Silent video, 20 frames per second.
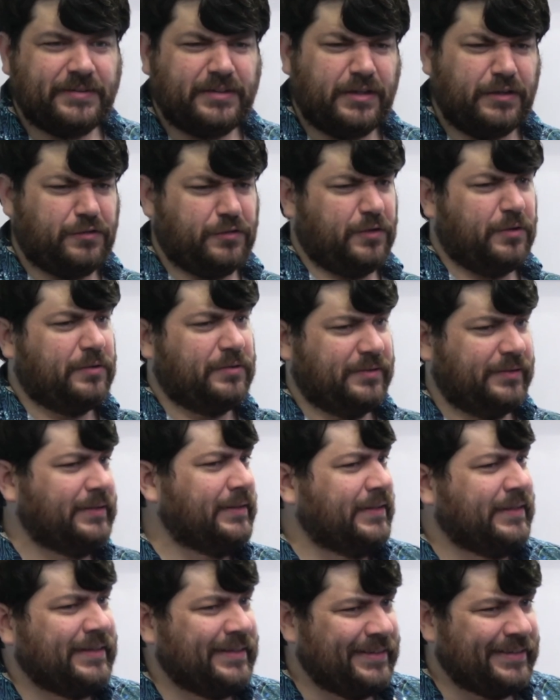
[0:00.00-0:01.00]
And so,
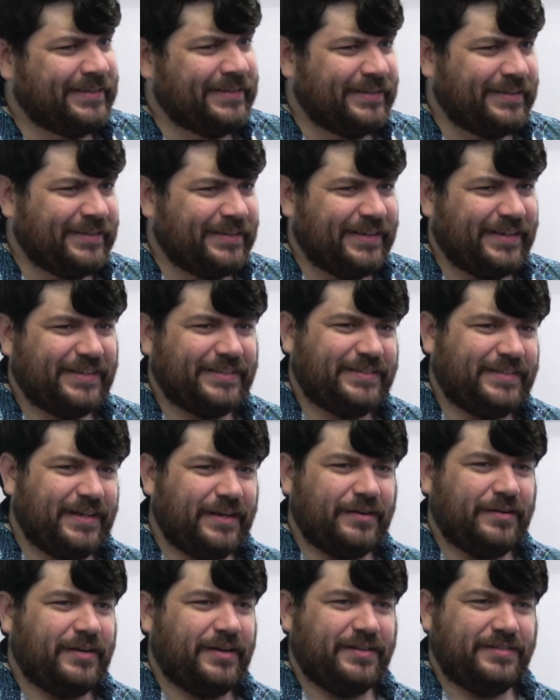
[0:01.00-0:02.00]
is
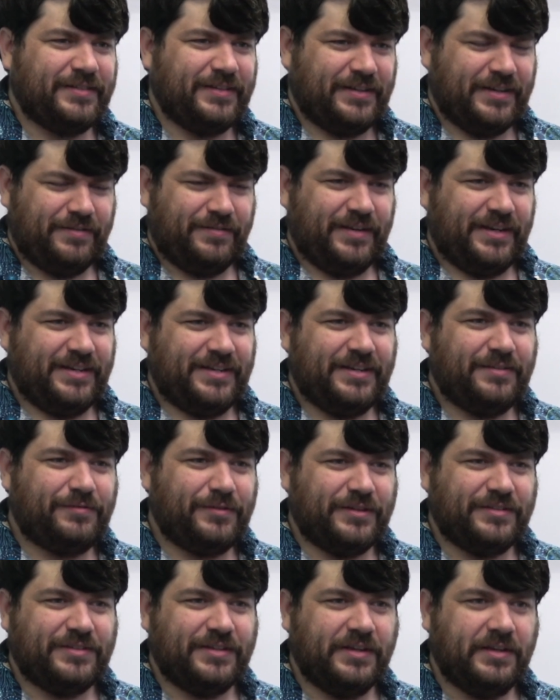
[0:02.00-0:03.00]
there a significant
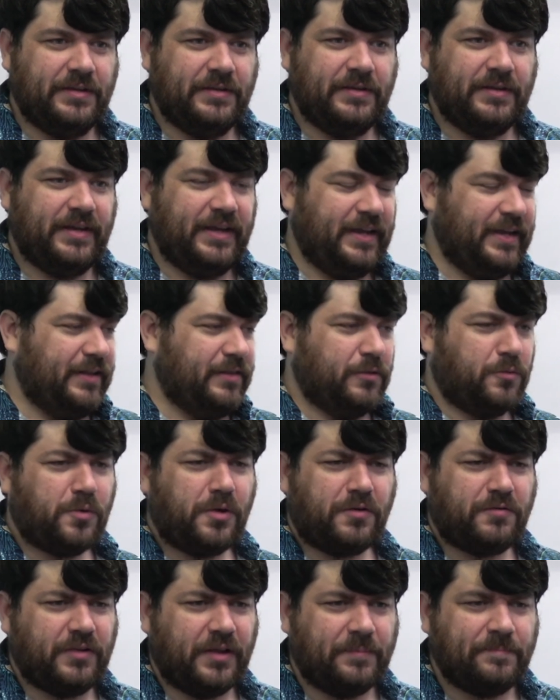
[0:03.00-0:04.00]
difference in the
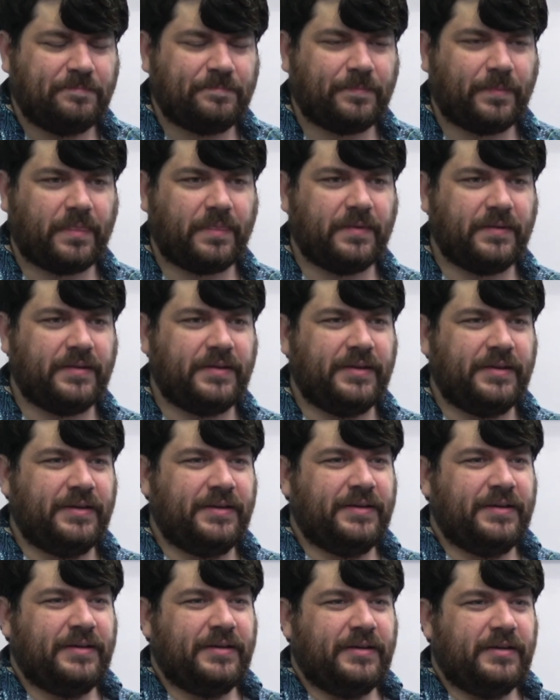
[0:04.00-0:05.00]
workflow?
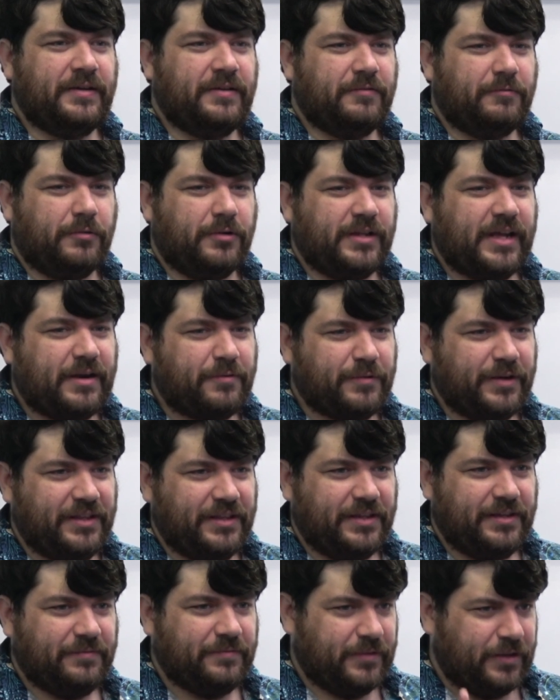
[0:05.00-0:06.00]
Well, not
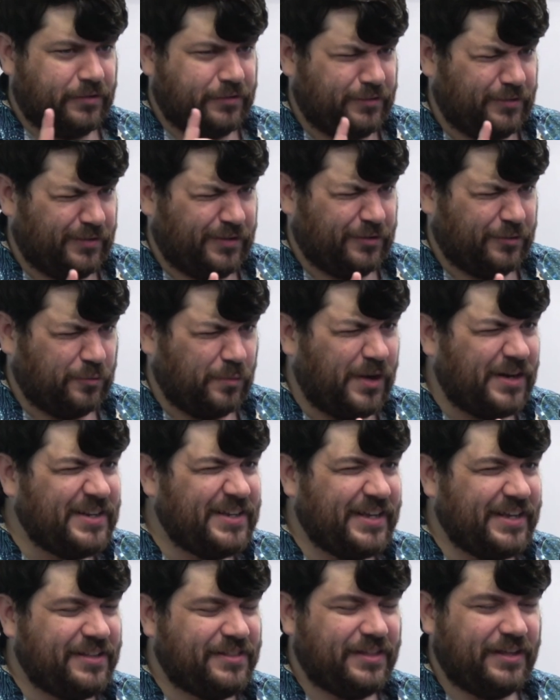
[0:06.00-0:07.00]
really. There's one
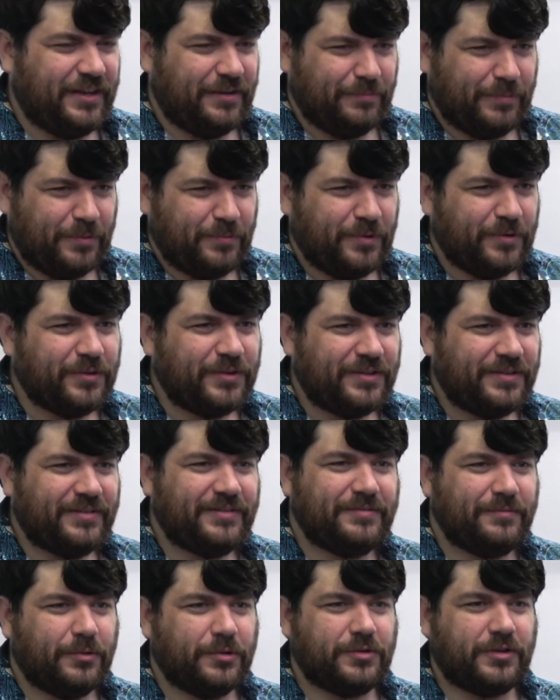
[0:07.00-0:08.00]
key thing, but we'll
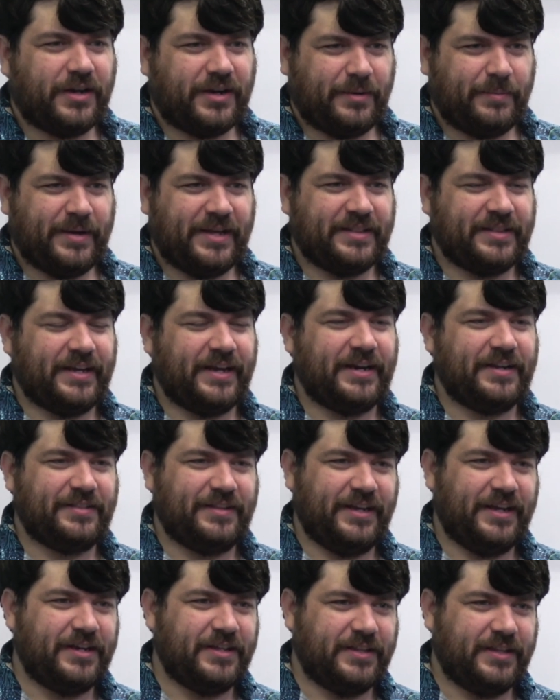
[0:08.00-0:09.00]
talk about that at
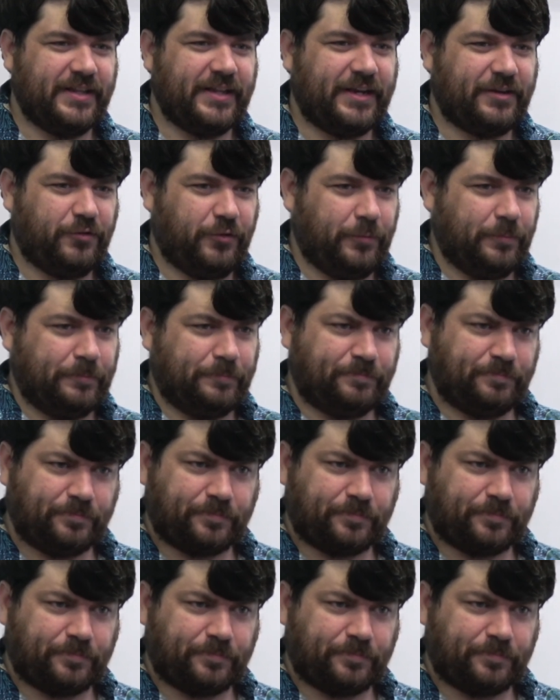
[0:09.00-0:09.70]
the end of the lecture.